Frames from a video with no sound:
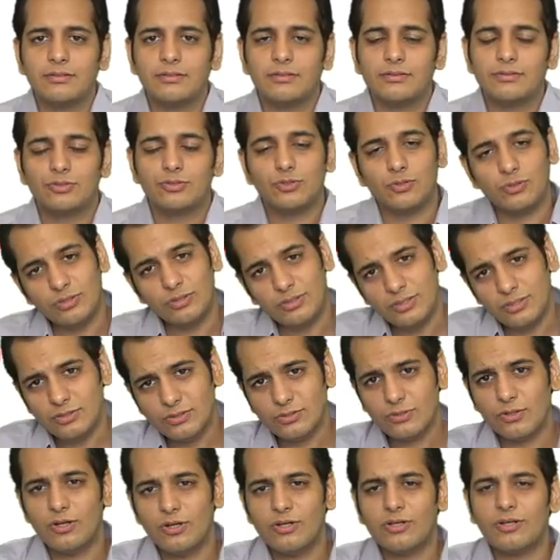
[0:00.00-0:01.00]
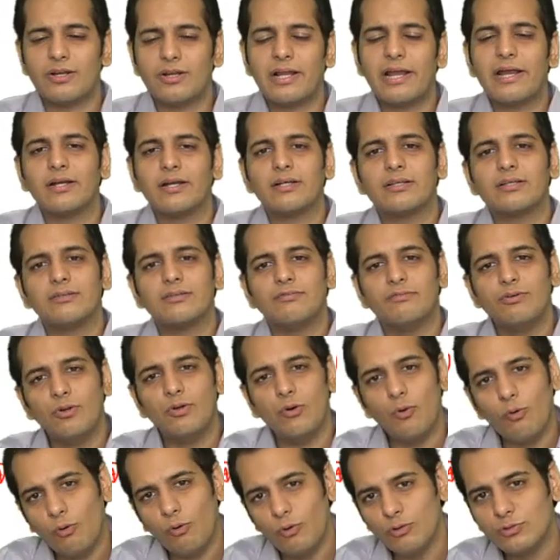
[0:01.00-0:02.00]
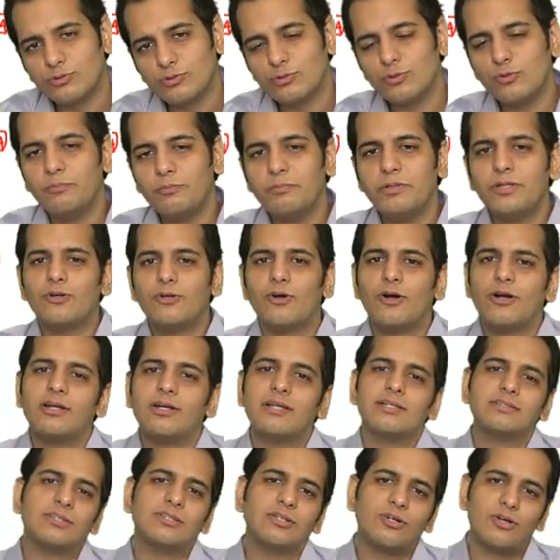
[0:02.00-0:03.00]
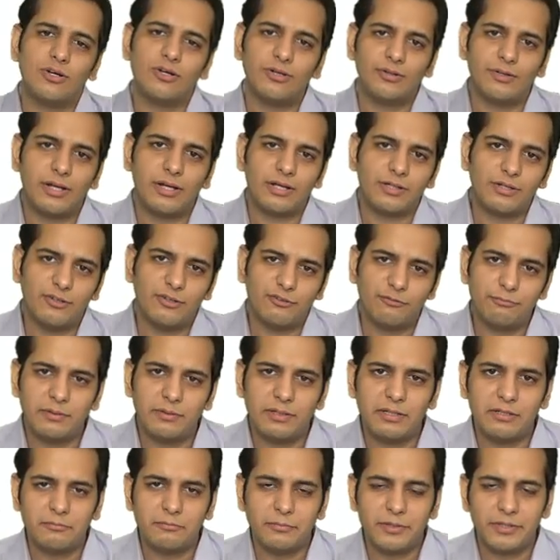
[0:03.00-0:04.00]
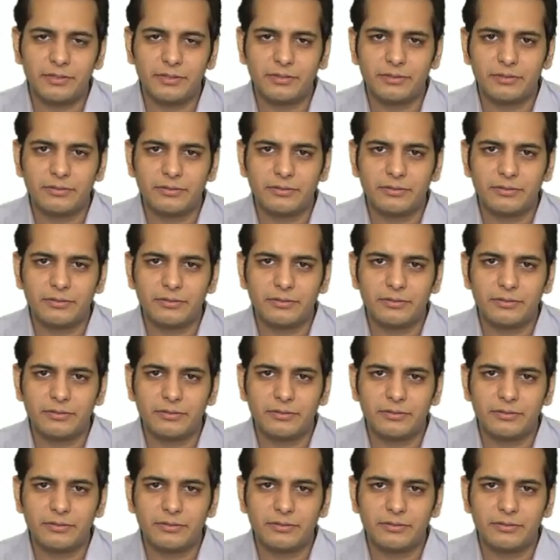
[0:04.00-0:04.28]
So this contract will also be called as a contract of bailment.